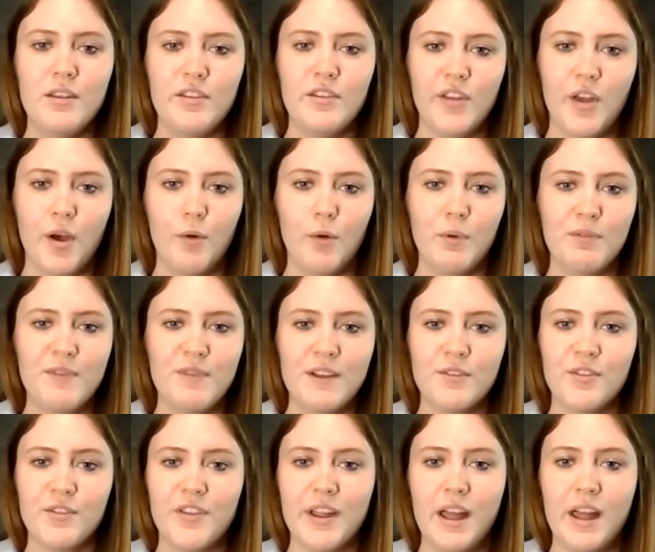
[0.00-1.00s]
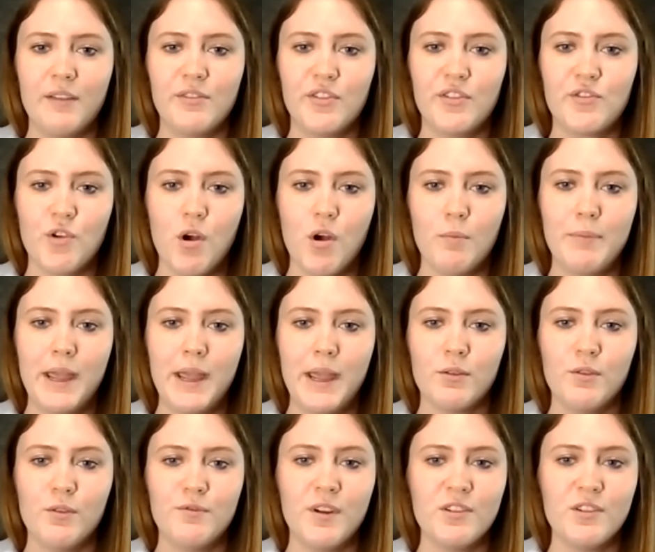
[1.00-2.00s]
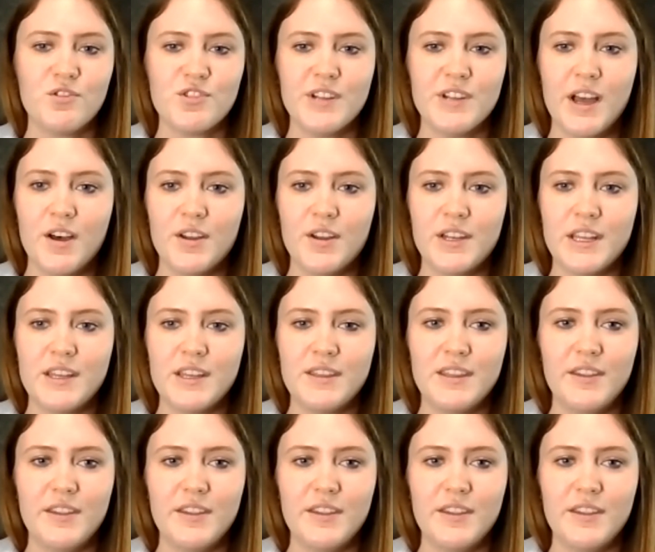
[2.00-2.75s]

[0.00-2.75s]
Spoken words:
So with vendors that have strong payroll functionality,